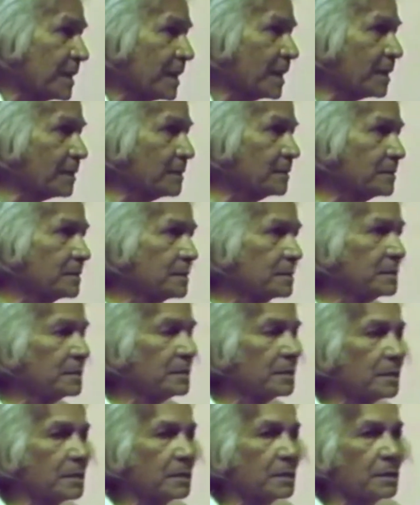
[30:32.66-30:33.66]
there.
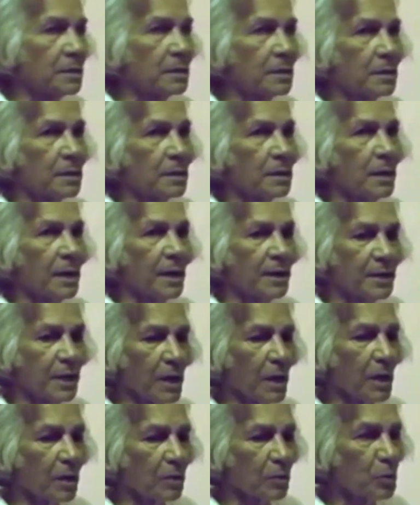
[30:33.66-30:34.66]
And they
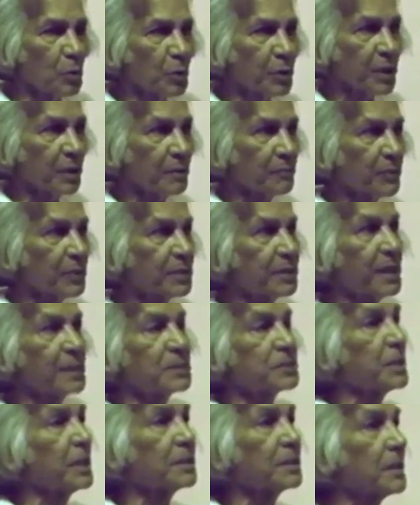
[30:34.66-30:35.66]
are looking for,
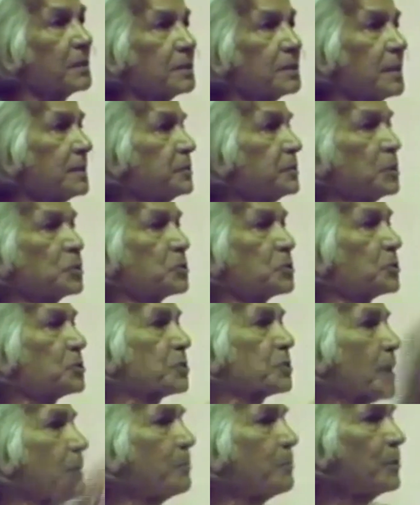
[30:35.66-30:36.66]
they say that they just
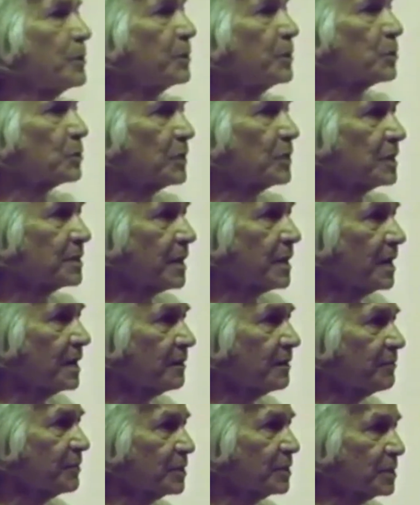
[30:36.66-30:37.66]
stumble into that
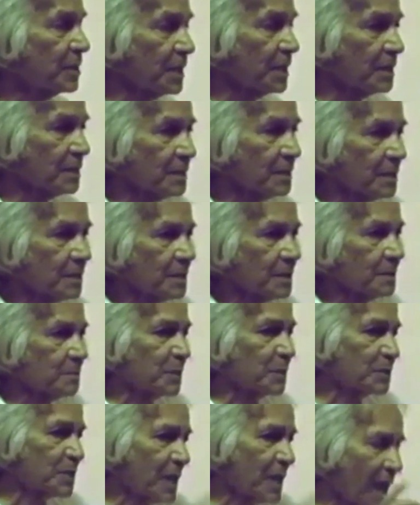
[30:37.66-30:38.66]
kind of a thing.
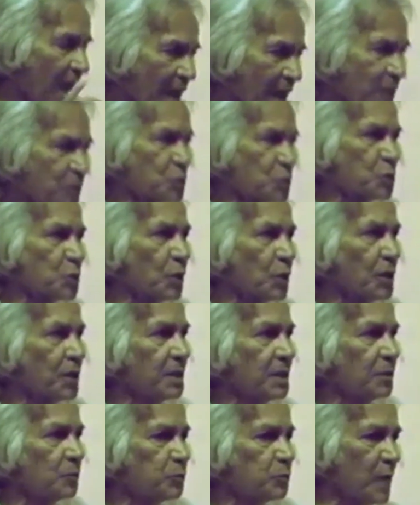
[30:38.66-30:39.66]
But
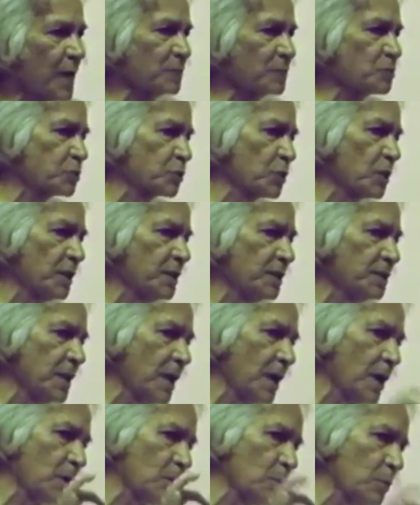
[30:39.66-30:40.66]
actually and factually, they
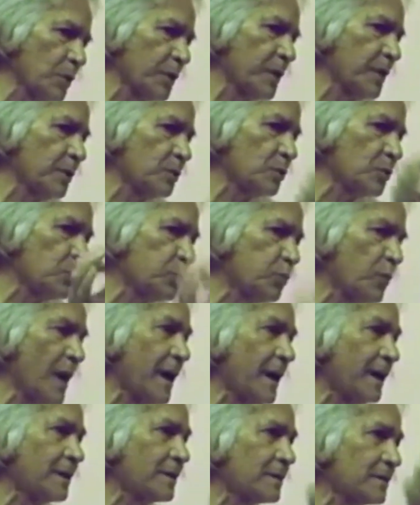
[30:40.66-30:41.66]
are looking to
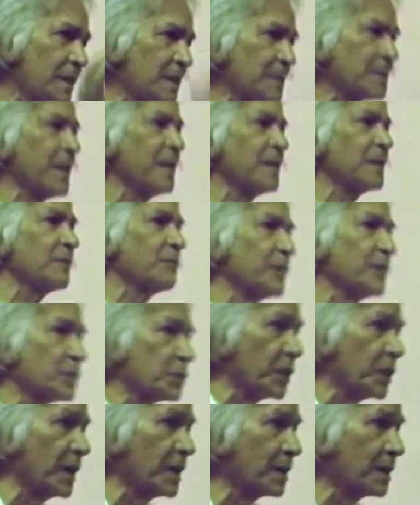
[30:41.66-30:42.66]
find that kind of a
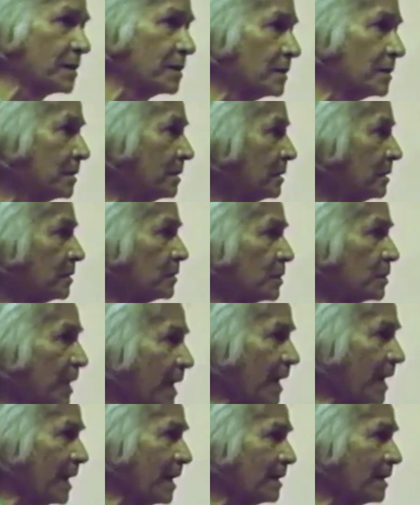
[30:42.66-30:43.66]
thing
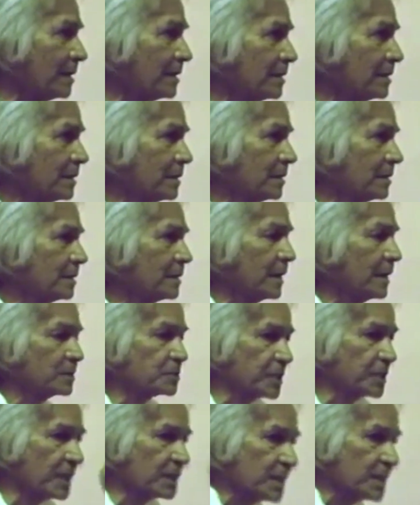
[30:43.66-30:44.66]
there and
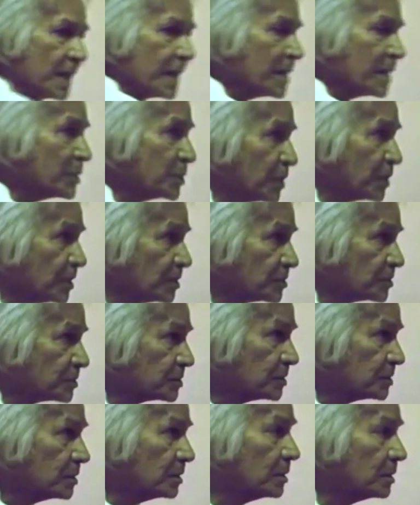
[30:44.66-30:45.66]
say, there it is.
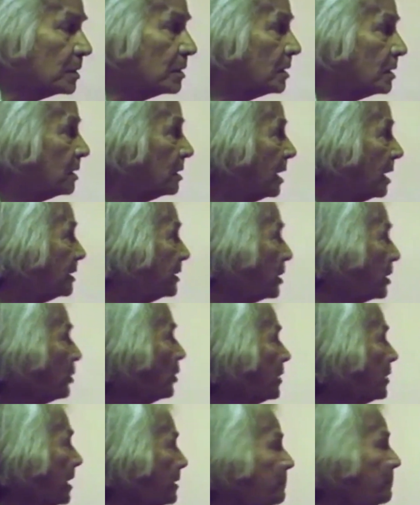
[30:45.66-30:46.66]
And they
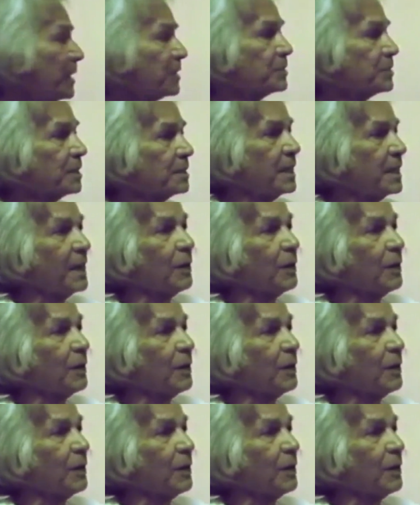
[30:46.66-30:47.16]
don't admit that